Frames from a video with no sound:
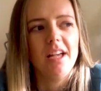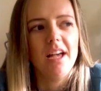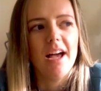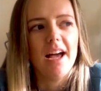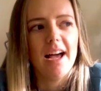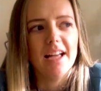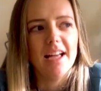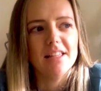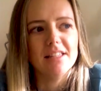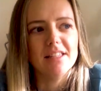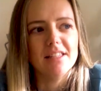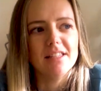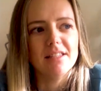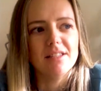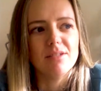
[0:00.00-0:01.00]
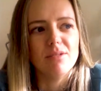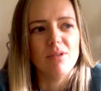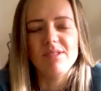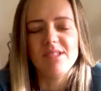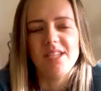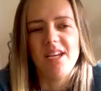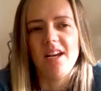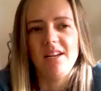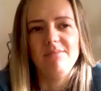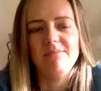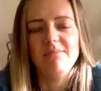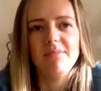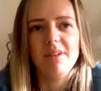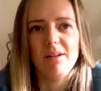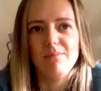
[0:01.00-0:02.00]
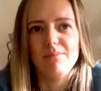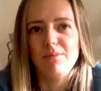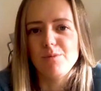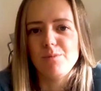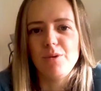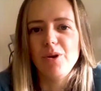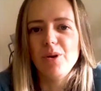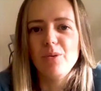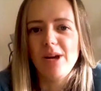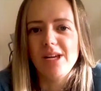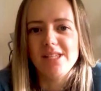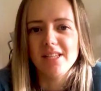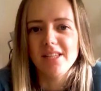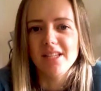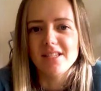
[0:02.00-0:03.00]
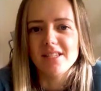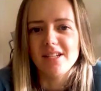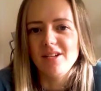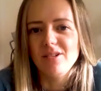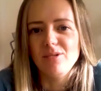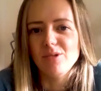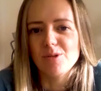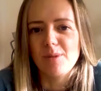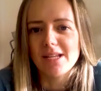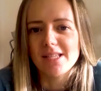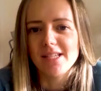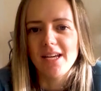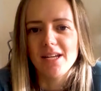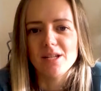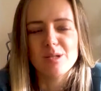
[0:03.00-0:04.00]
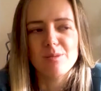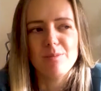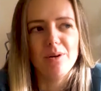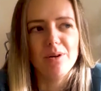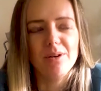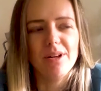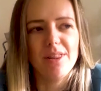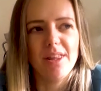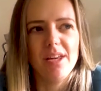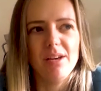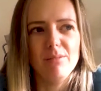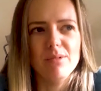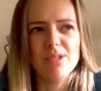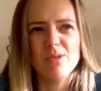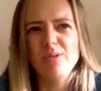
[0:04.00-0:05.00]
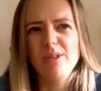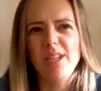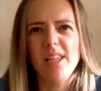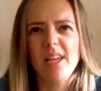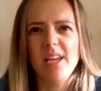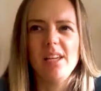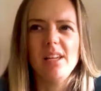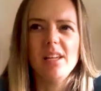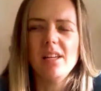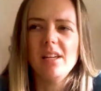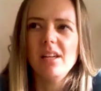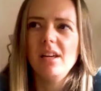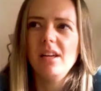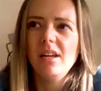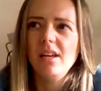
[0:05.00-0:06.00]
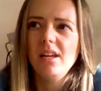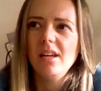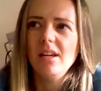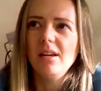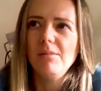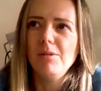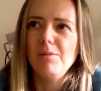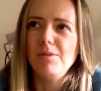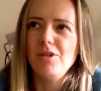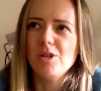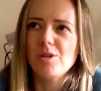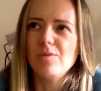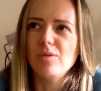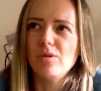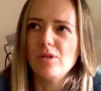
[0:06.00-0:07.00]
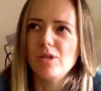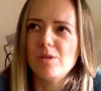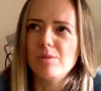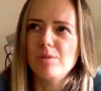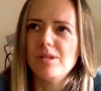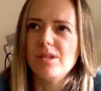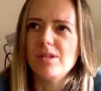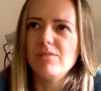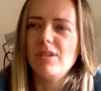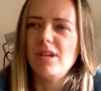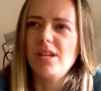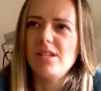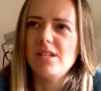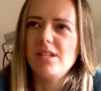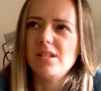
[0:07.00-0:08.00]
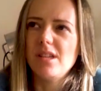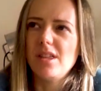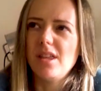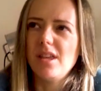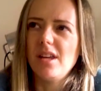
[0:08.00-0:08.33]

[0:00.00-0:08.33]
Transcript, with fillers: And so obviously I, I was put on a waiting list. I didn't automatically get a spot. I think it was only like, it would have been just for Christmas and the races, I think